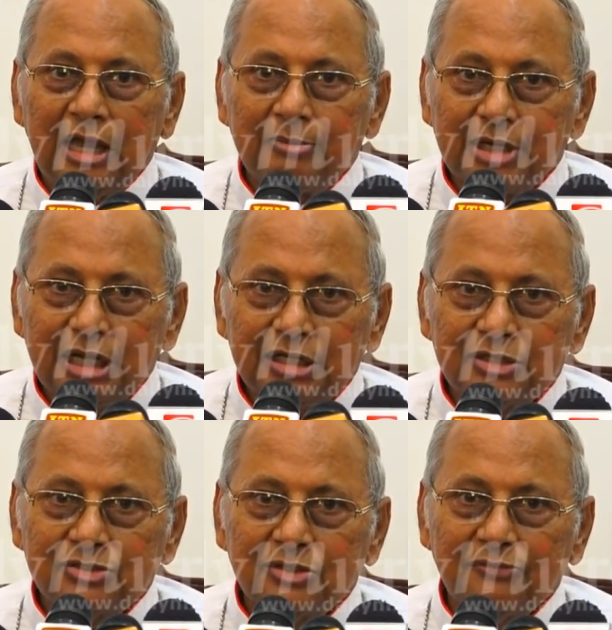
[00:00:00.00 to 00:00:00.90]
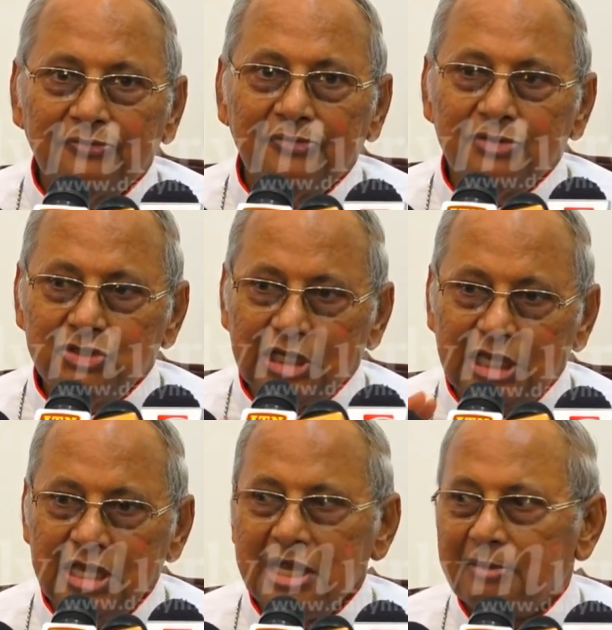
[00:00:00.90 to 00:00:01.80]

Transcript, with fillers: apparatus of checking